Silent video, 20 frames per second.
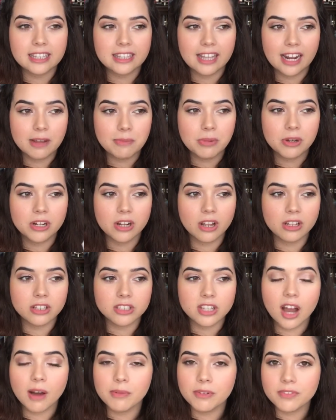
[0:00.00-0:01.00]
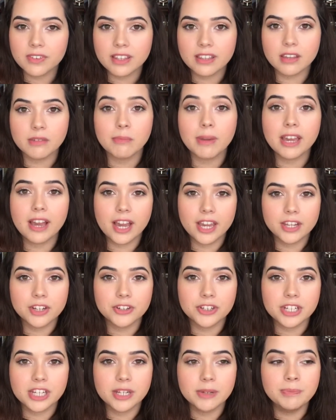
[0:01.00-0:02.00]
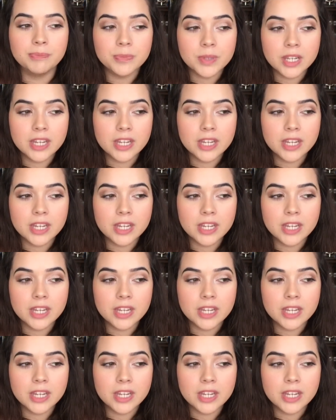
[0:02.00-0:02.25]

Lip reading: that I put on top of it, like my eye cream